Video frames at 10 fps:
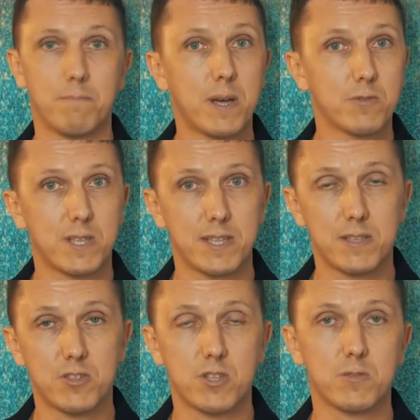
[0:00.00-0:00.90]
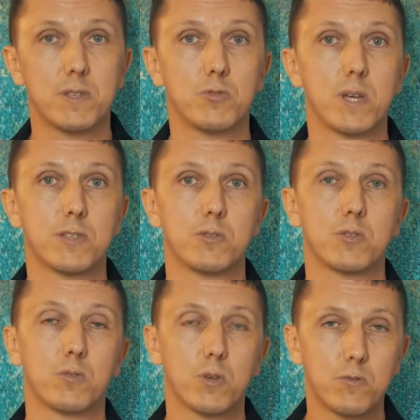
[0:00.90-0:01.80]
By reading the document twice on
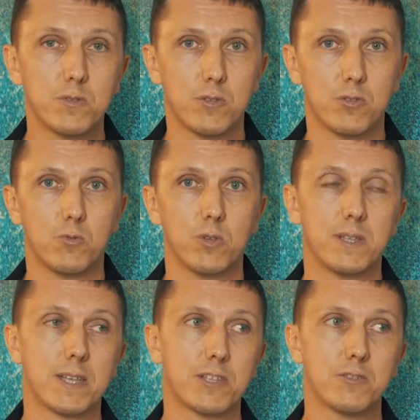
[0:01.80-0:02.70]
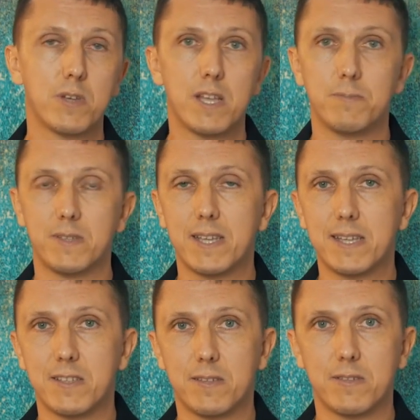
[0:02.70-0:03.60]
your own, you will at least grasp its
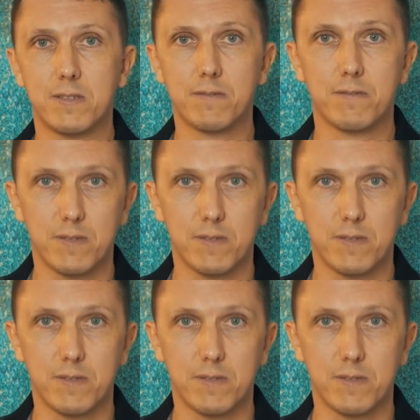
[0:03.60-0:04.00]
essence.